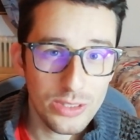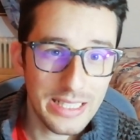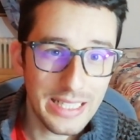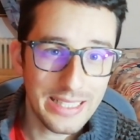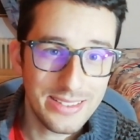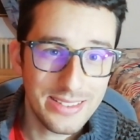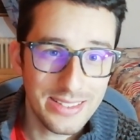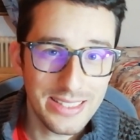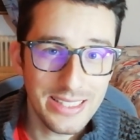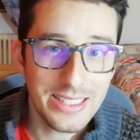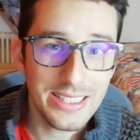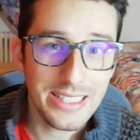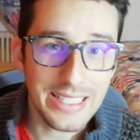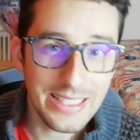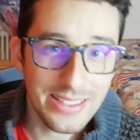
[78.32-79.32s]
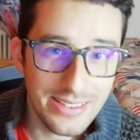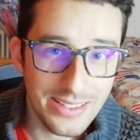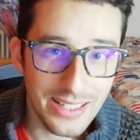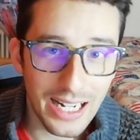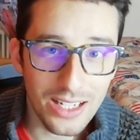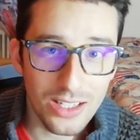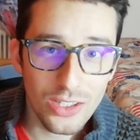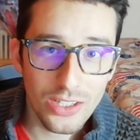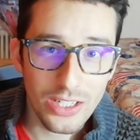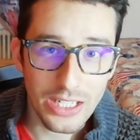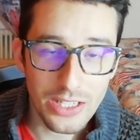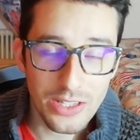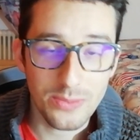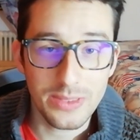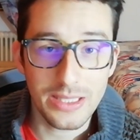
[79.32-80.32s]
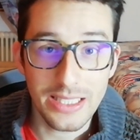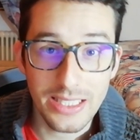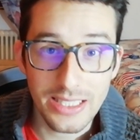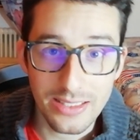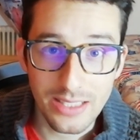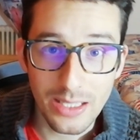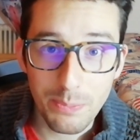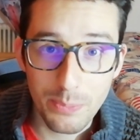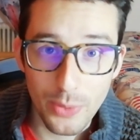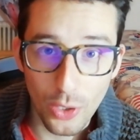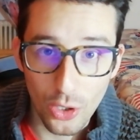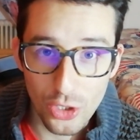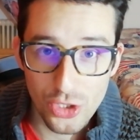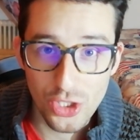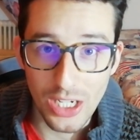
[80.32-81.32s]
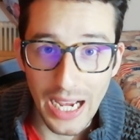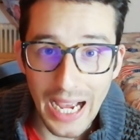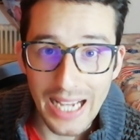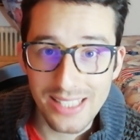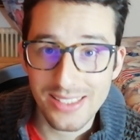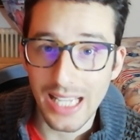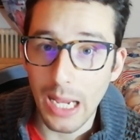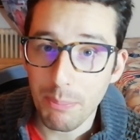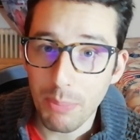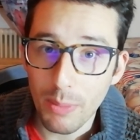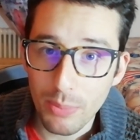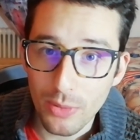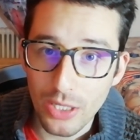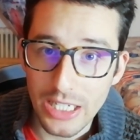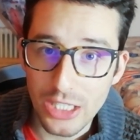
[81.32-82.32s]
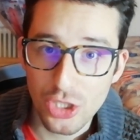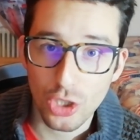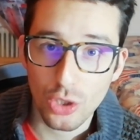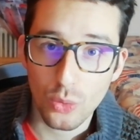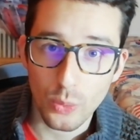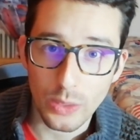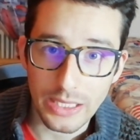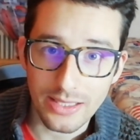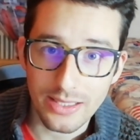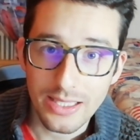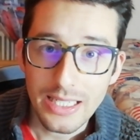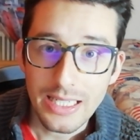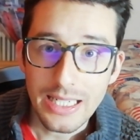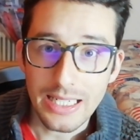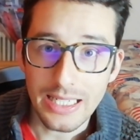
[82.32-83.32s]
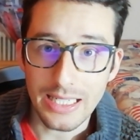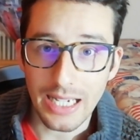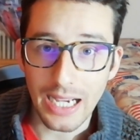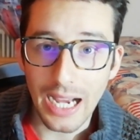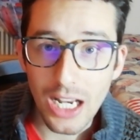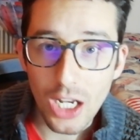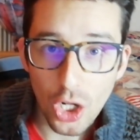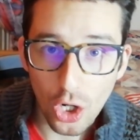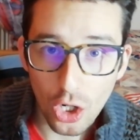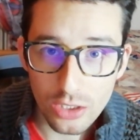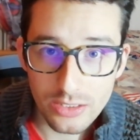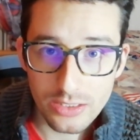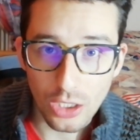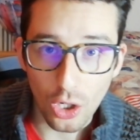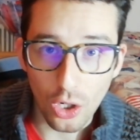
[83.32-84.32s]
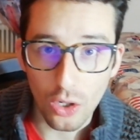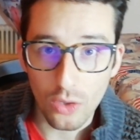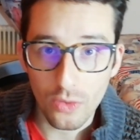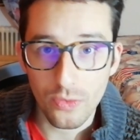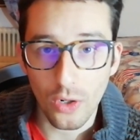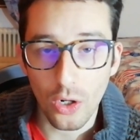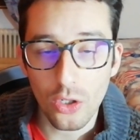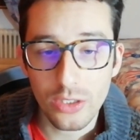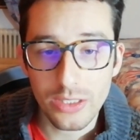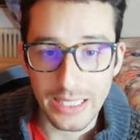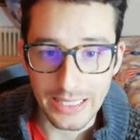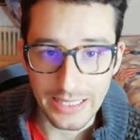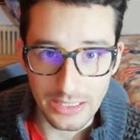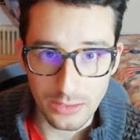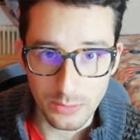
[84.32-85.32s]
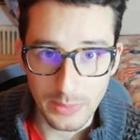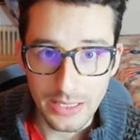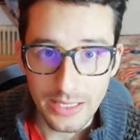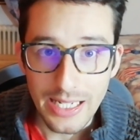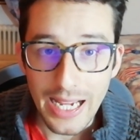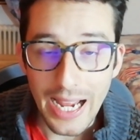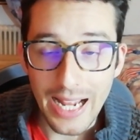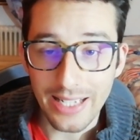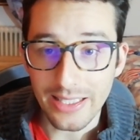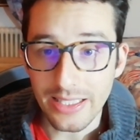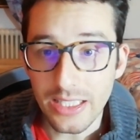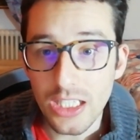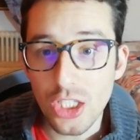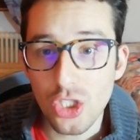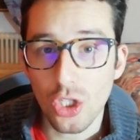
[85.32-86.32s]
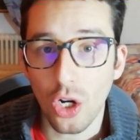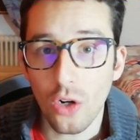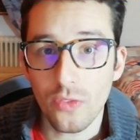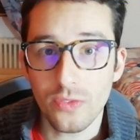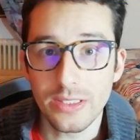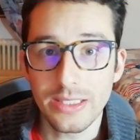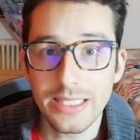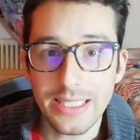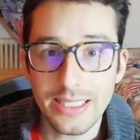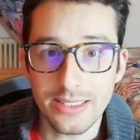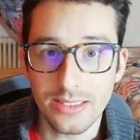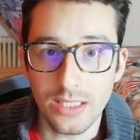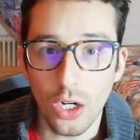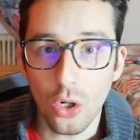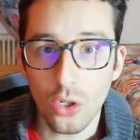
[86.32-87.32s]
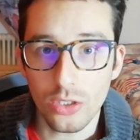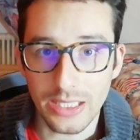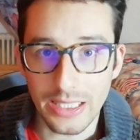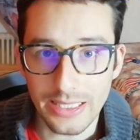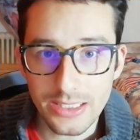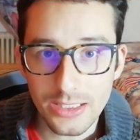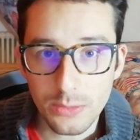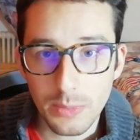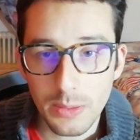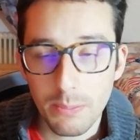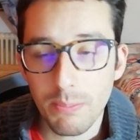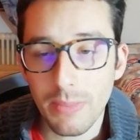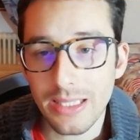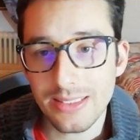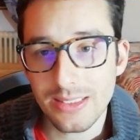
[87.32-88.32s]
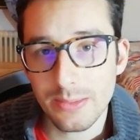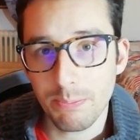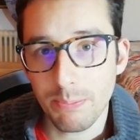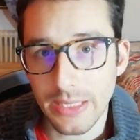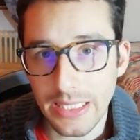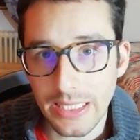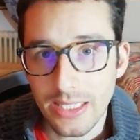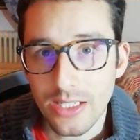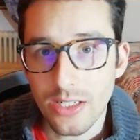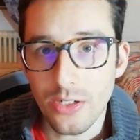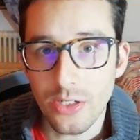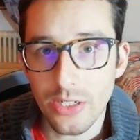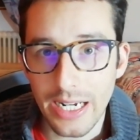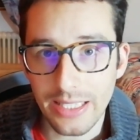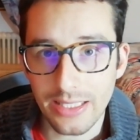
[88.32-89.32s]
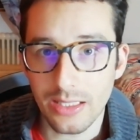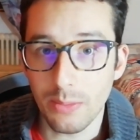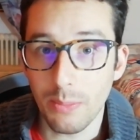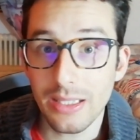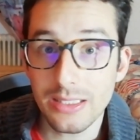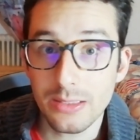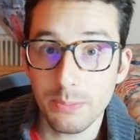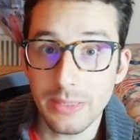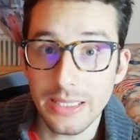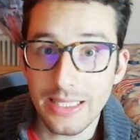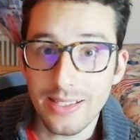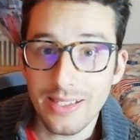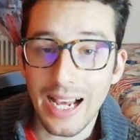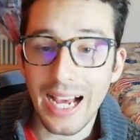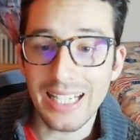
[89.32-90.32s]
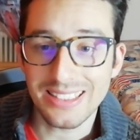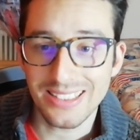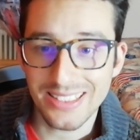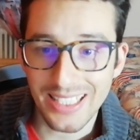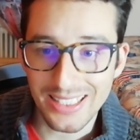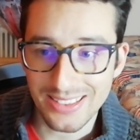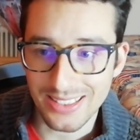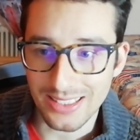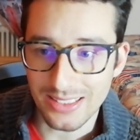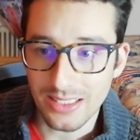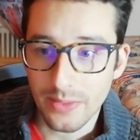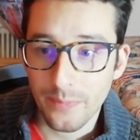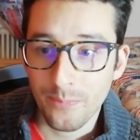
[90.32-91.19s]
that the neat algorithm, the neat approach, has a population with a lot of organisms, and each of these organisms must be rated, must be assessed.